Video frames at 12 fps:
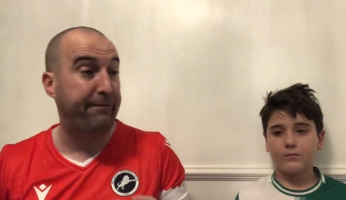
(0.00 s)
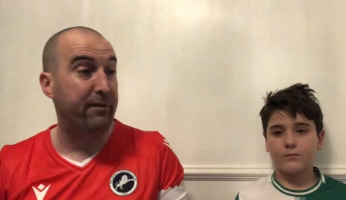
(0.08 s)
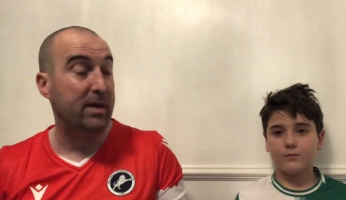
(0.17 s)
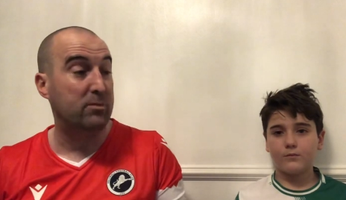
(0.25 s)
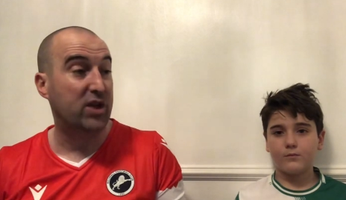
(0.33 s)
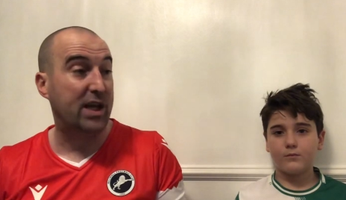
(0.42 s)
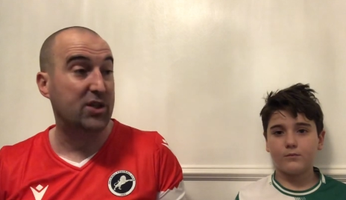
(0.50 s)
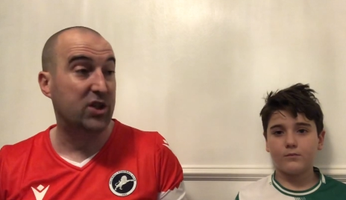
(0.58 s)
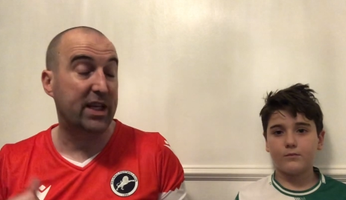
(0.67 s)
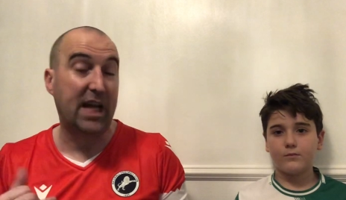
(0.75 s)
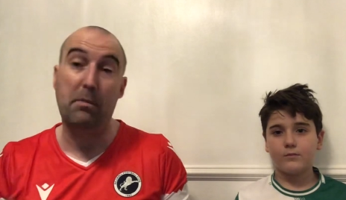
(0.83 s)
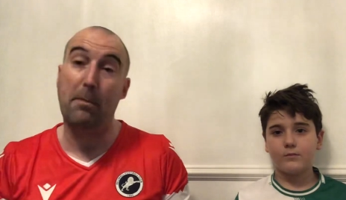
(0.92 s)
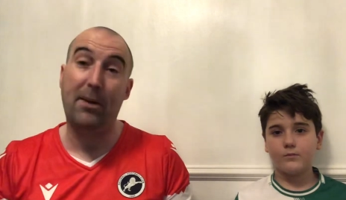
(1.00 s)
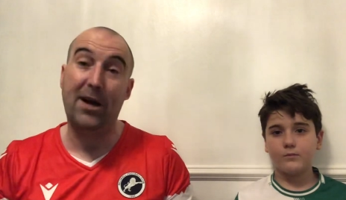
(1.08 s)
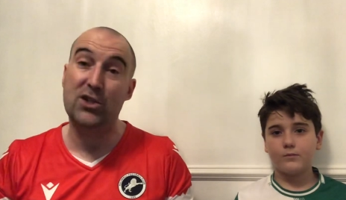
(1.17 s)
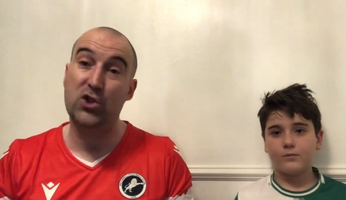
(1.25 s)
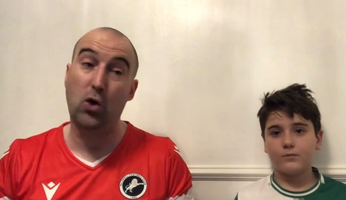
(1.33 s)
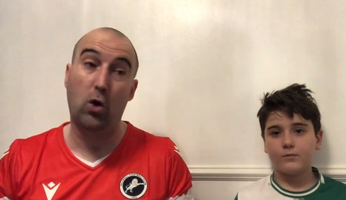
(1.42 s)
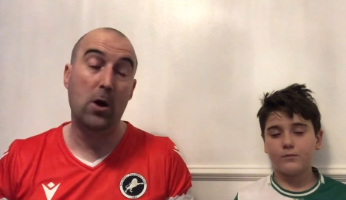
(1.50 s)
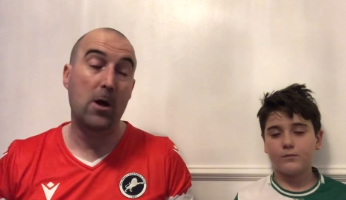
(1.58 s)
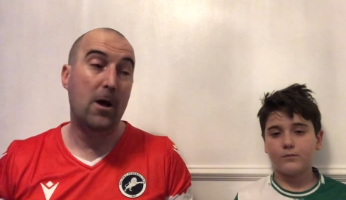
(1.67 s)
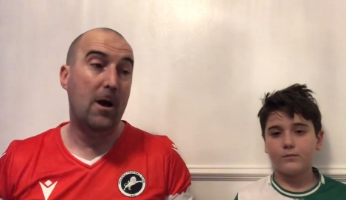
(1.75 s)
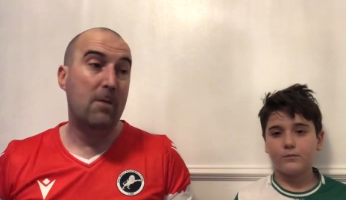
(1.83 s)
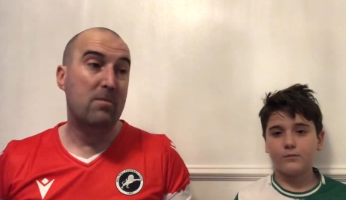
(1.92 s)
Speaker 1: for him changing the game and Bradshaw,
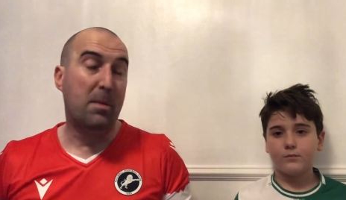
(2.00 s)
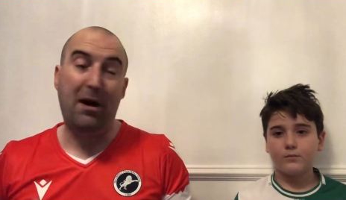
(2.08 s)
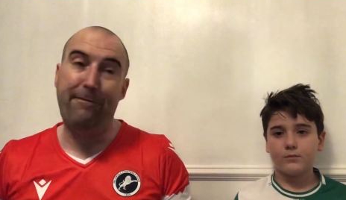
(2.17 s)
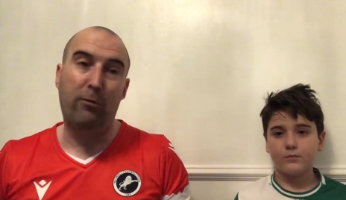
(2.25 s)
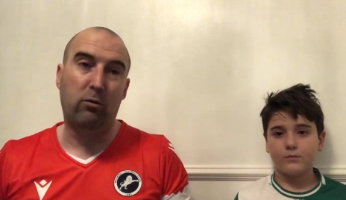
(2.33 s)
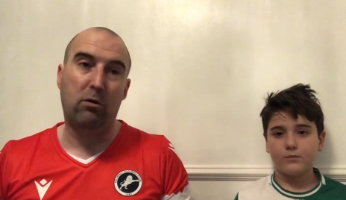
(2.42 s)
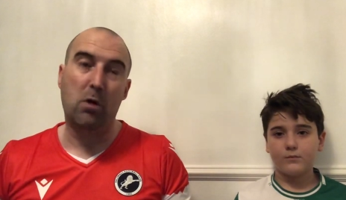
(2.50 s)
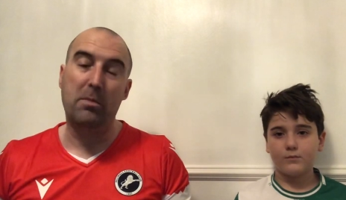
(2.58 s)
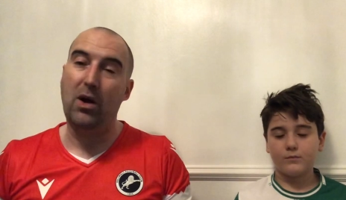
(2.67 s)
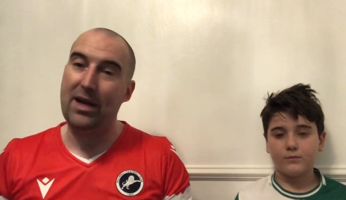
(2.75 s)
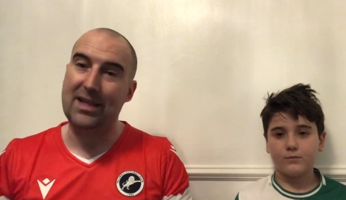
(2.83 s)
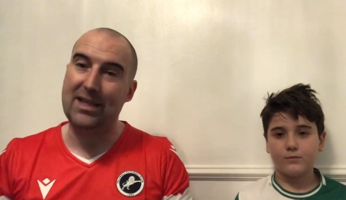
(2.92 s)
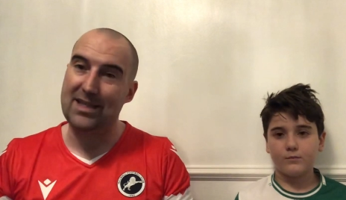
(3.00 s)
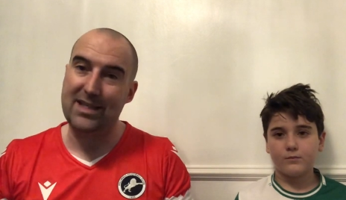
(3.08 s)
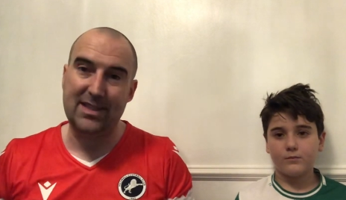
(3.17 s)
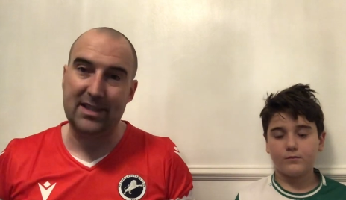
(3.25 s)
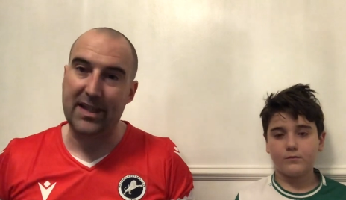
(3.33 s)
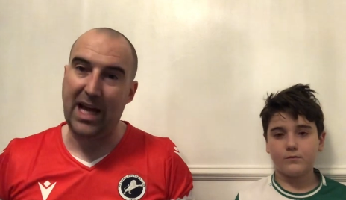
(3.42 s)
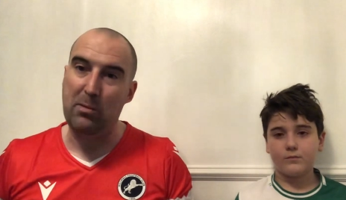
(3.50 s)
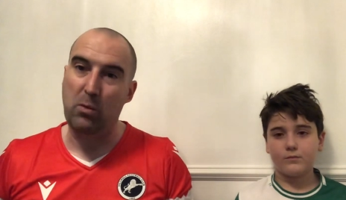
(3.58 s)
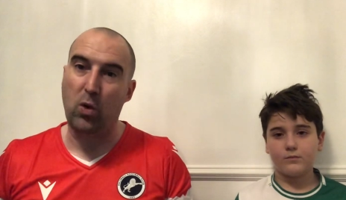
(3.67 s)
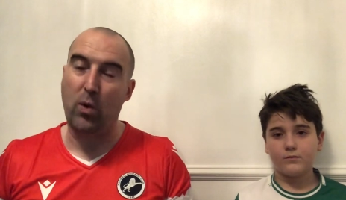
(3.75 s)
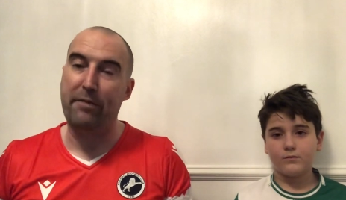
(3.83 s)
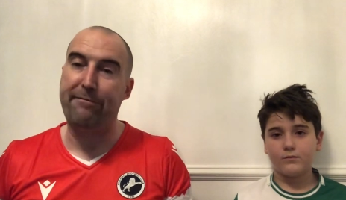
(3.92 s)
but I thought Romeo had a consistent game all
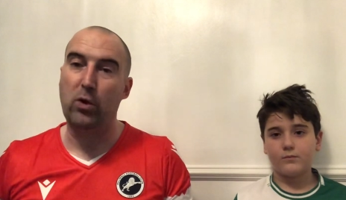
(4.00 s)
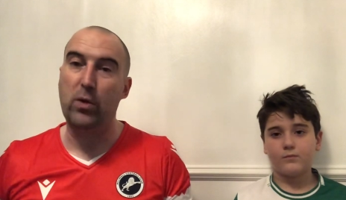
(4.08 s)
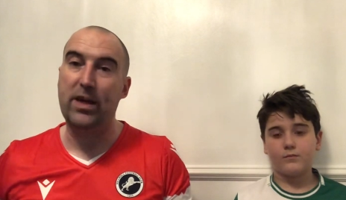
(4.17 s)
the way through.